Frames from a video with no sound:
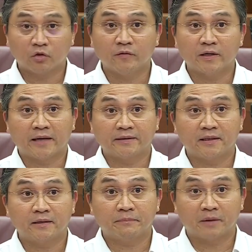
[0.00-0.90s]
the
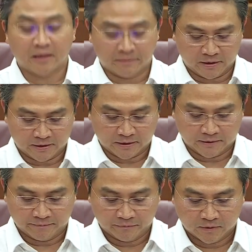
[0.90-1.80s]
COVID-19 pandemic
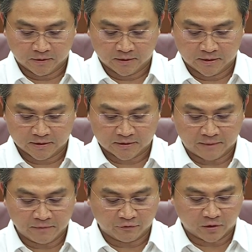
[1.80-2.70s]
year, it is
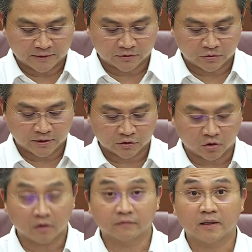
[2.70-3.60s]
timely for us to take
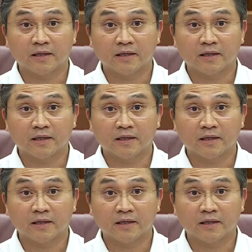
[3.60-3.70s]
stock of the